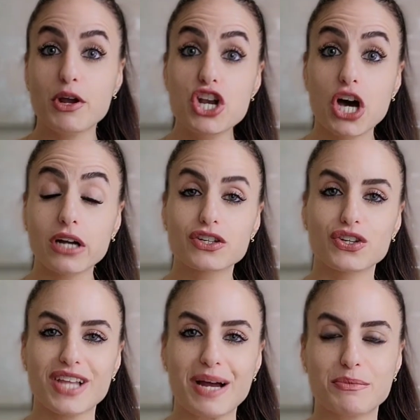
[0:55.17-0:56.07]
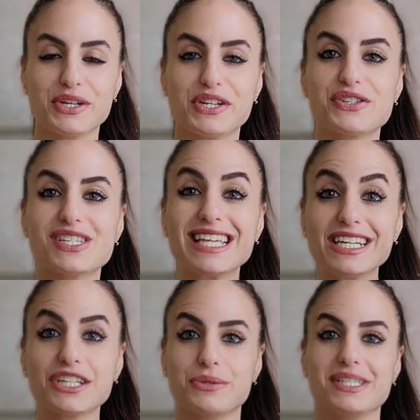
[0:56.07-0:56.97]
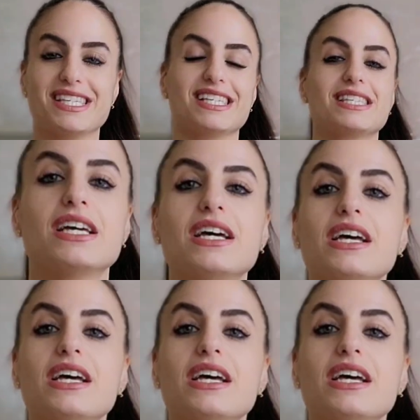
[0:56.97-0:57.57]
non-collaborators increases.